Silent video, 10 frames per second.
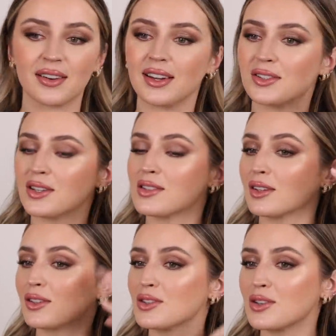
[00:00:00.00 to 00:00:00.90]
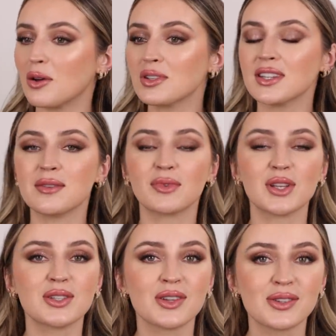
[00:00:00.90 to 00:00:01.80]
It just looks so
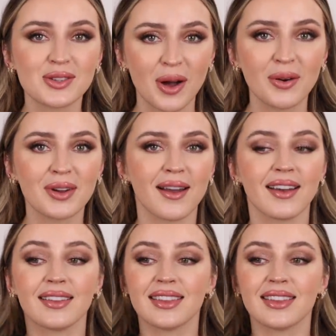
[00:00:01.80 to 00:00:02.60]
seamless, so good.